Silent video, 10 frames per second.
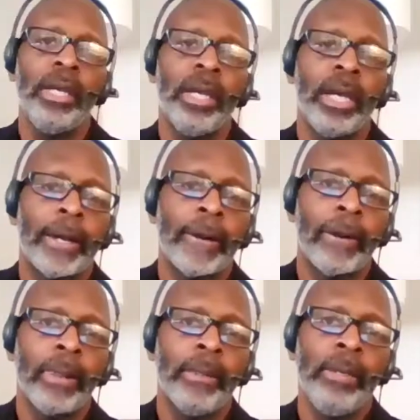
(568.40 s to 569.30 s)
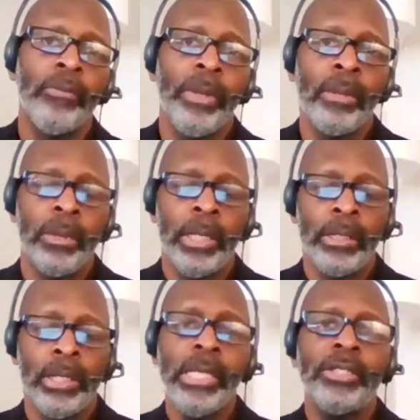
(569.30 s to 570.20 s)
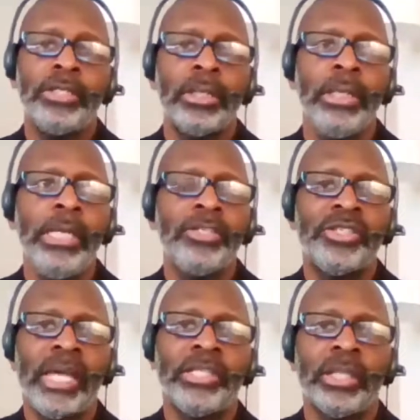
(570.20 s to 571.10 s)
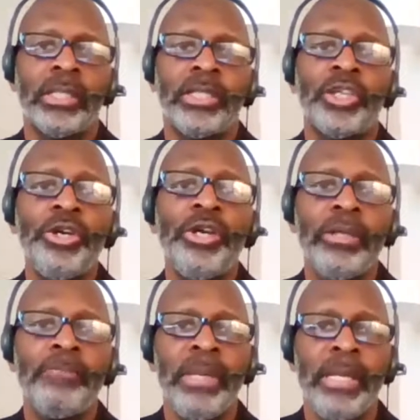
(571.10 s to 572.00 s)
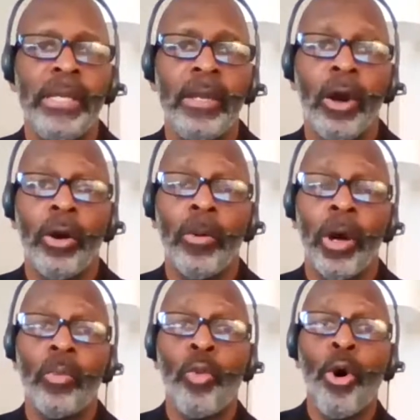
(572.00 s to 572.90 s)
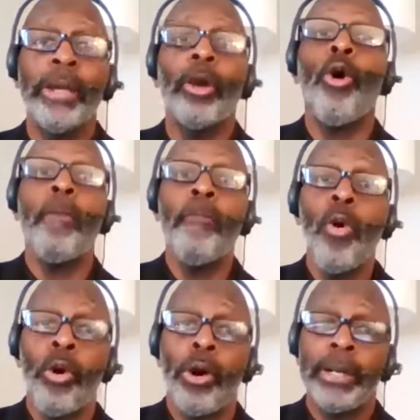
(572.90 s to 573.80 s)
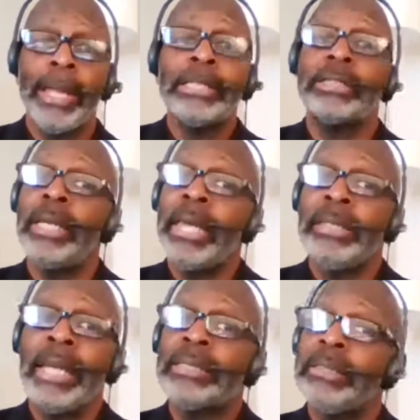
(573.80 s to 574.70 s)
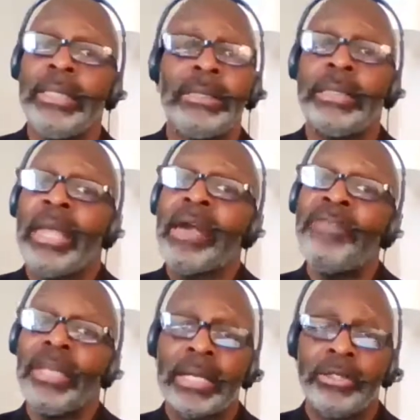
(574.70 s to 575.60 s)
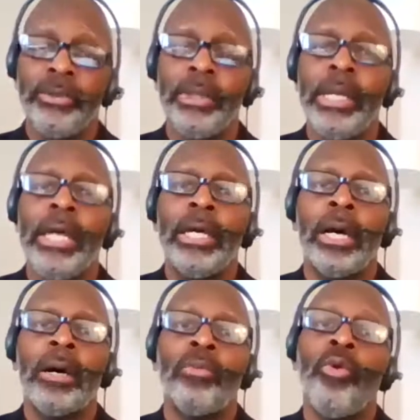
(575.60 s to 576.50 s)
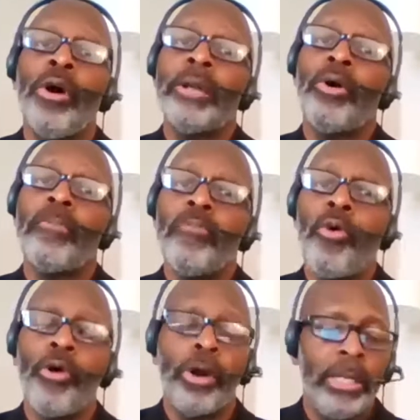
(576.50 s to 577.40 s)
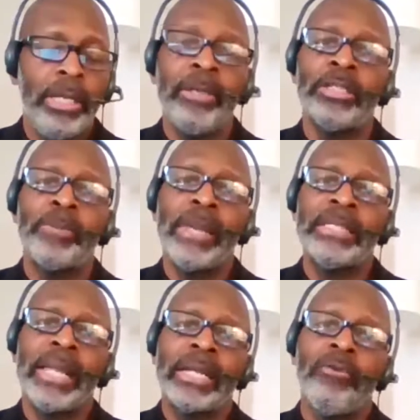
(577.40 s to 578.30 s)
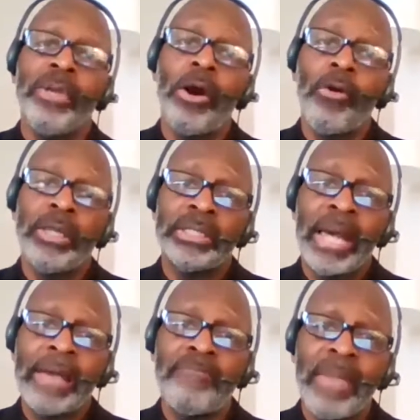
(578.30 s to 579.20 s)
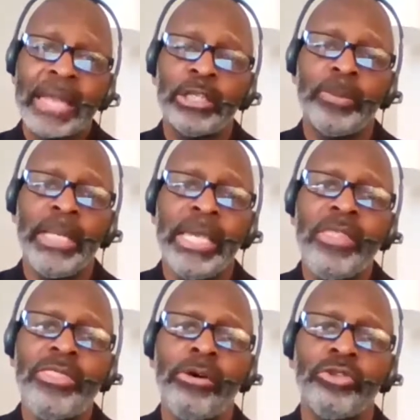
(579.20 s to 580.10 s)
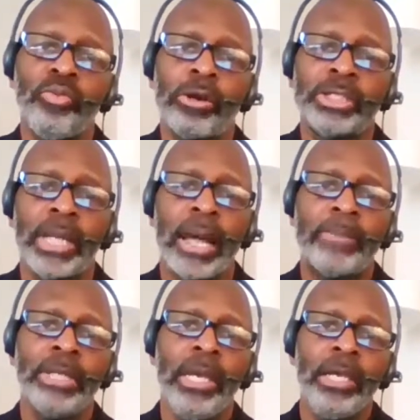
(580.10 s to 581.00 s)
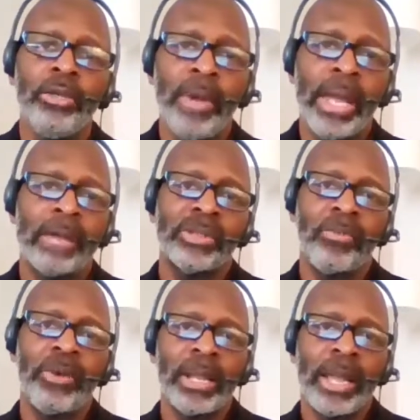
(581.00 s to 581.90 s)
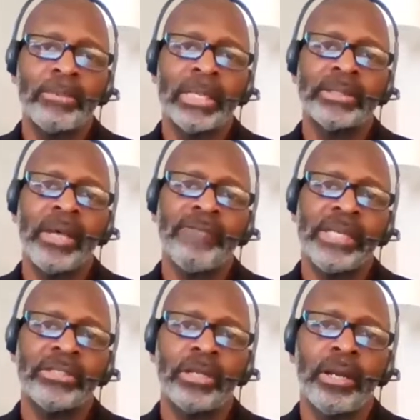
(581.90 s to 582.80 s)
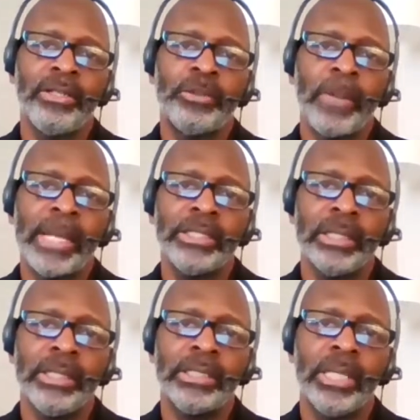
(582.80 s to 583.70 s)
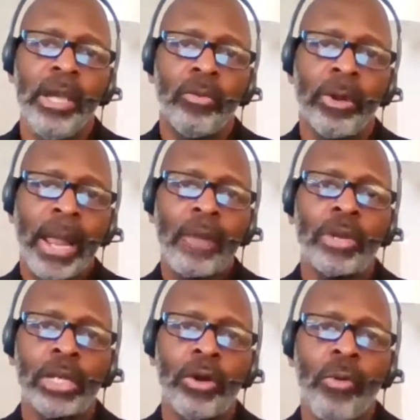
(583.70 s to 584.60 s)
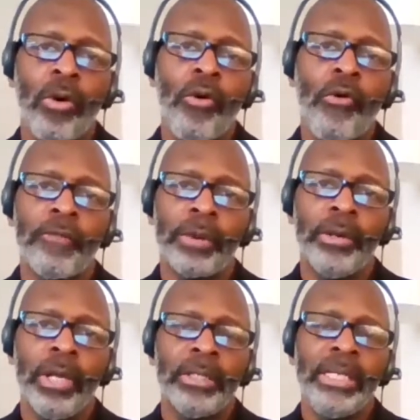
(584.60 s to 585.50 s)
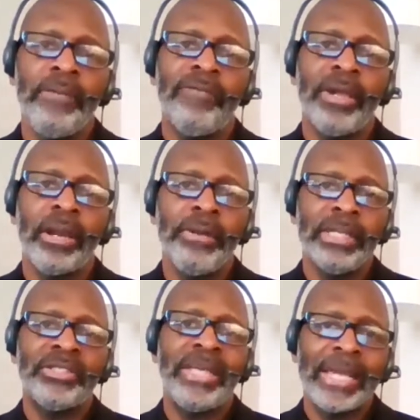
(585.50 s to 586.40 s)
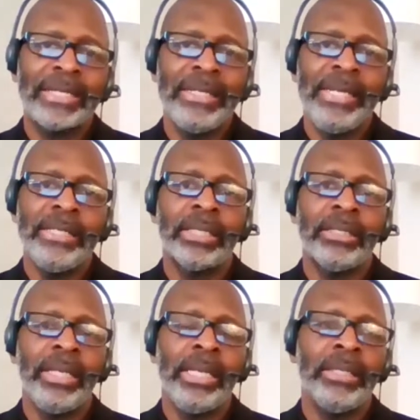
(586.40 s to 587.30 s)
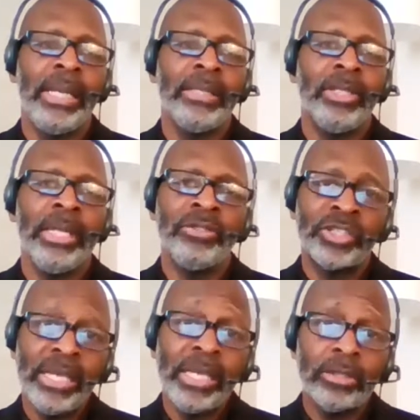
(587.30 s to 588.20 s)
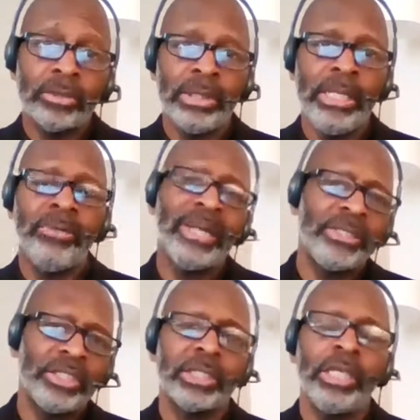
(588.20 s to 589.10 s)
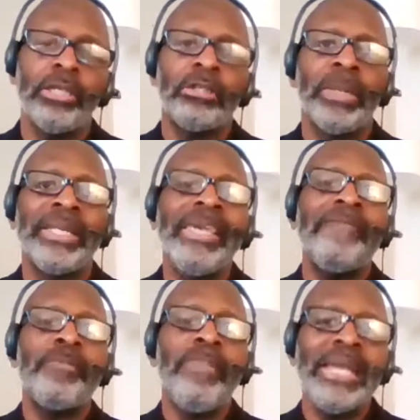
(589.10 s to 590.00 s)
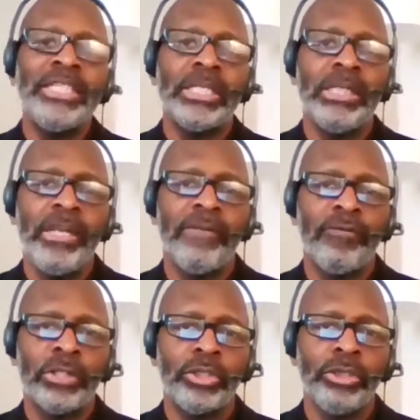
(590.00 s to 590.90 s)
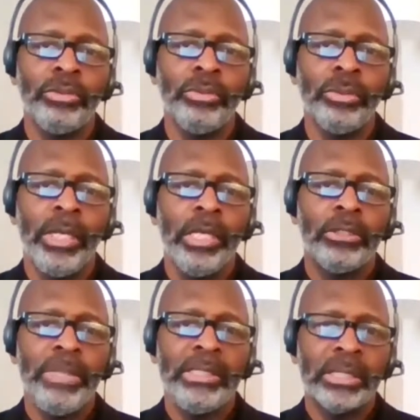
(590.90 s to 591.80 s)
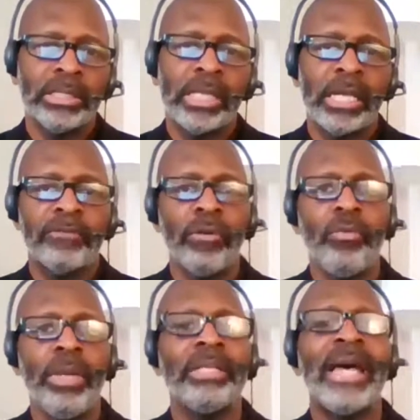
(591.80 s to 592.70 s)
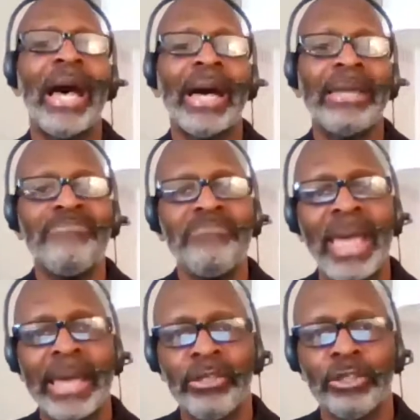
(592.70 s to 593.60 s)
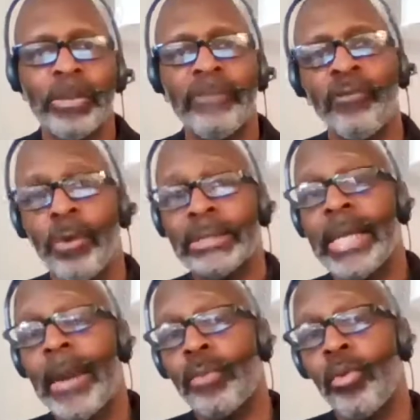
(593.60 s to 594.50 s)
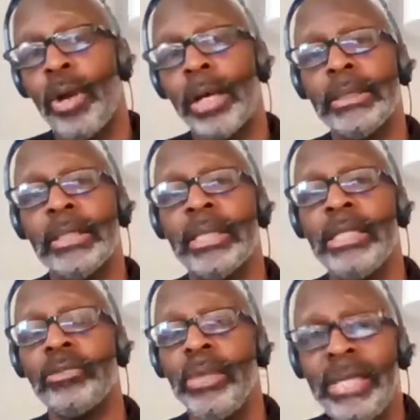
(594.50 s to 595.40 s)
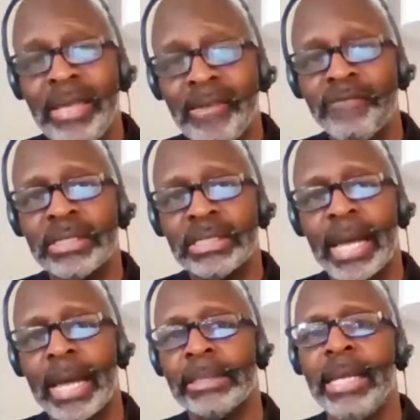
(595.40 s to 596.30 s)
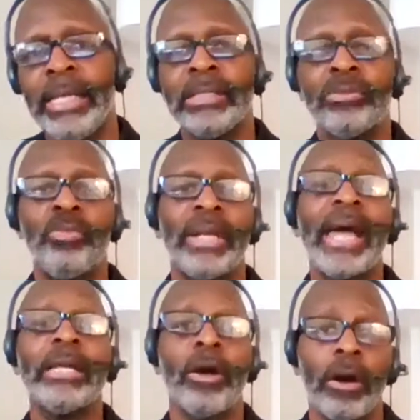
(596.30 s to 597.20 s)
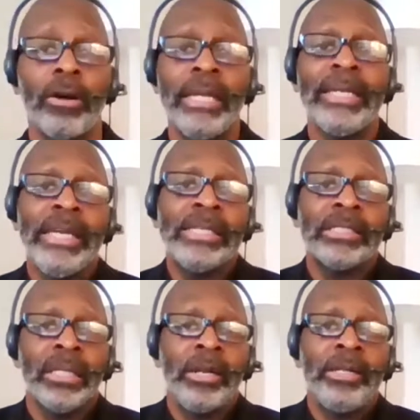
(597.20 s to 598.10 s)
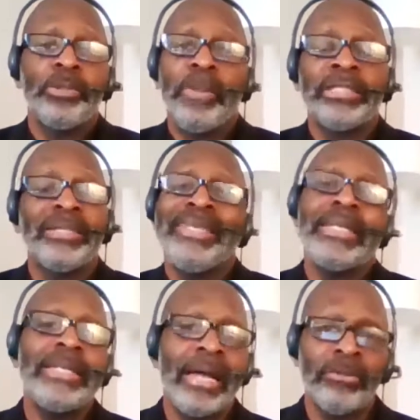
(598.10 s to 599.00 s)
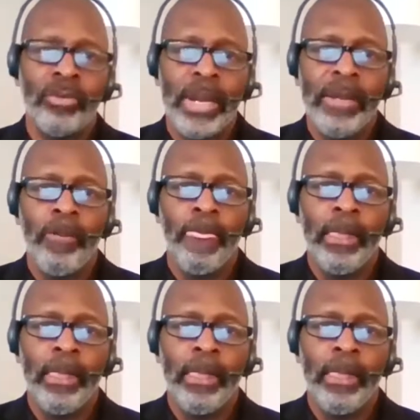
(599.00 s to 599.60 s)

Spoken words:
and each session could be a one or more. That's the caveat to it. One or more, especially like if we go with time management in those workshops, you would have someone like myself as a learning specialist, where I would go over the various techniques and skills needed, or not just skills, but the information needed for a student to be successful with time management. For example, one of the things we emphasize is what I call, as a learning specialist, get it out the way.